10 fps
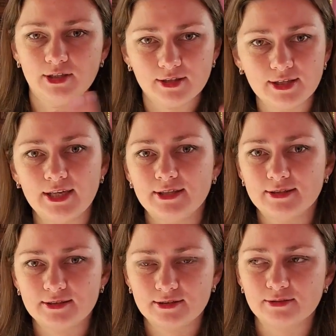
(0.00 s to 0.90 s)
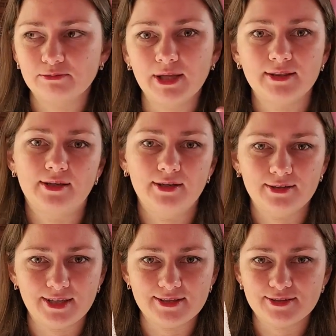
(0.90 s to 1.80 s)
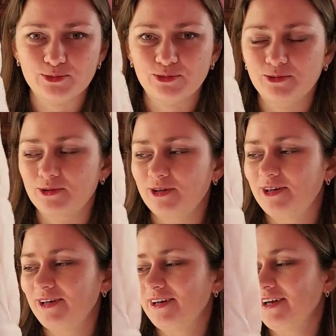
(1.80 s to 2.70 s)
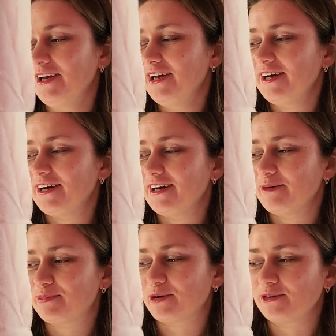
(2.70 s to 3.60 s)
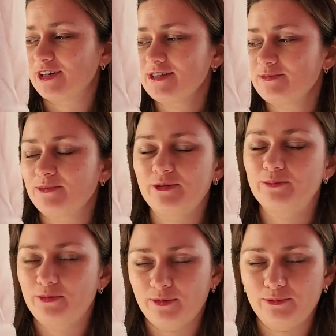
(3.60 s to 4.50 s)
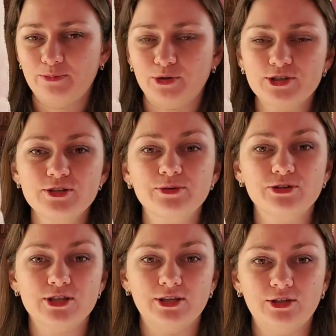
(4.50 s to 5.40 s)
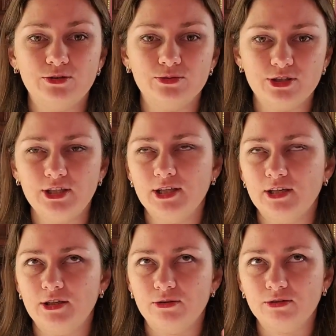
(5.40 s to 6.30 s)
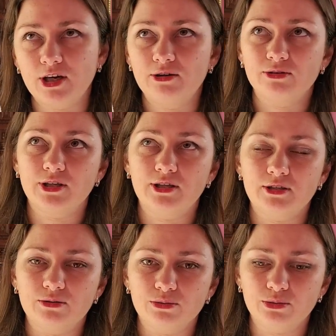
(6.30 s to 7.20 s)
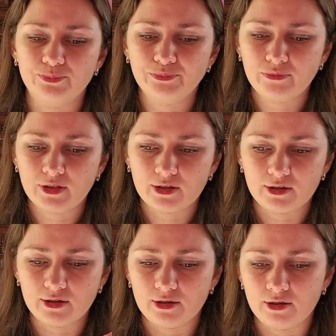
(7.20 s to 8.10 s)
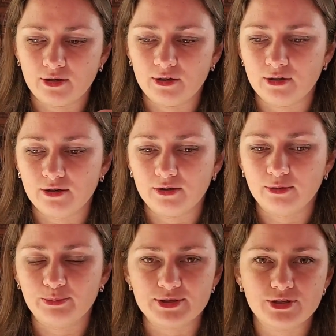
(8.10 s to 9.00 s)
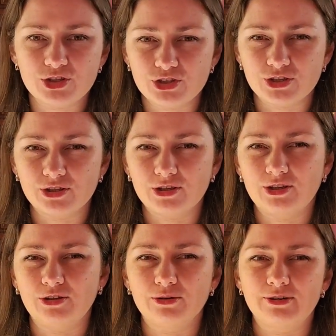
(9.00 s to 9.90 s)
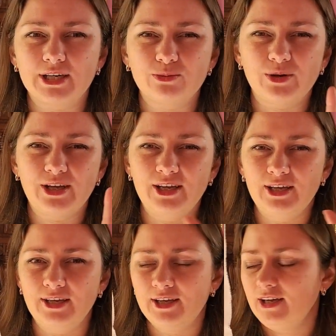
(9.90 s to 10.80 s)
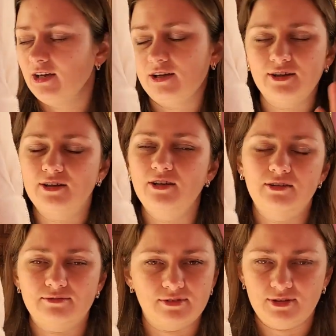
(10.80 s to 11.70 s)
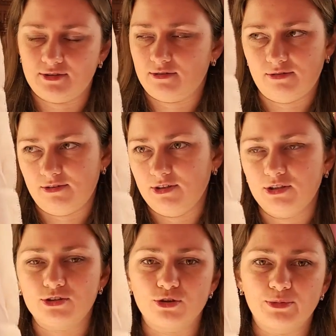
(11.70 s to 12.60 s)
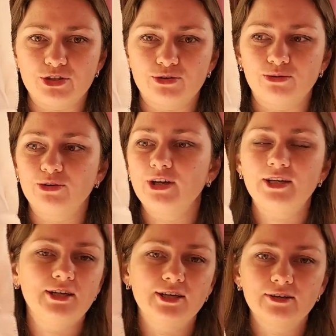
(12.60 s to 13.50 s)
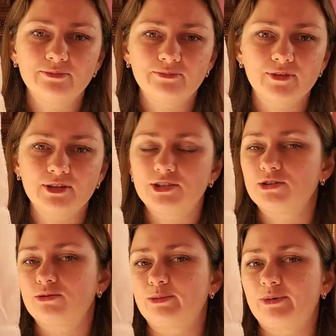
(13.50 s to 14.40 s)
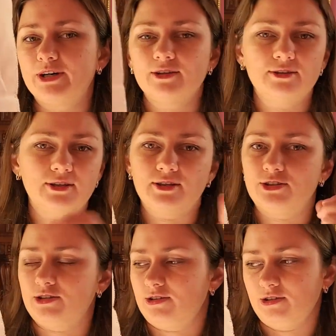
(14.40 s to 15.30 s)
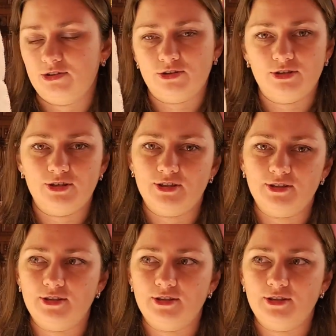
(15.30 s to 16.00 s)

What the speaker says: intense, mentally intense process because I need to think, I need to count, I need to position in the correct way. It's so much to do. Here, I just took a pattern and I just stitched, and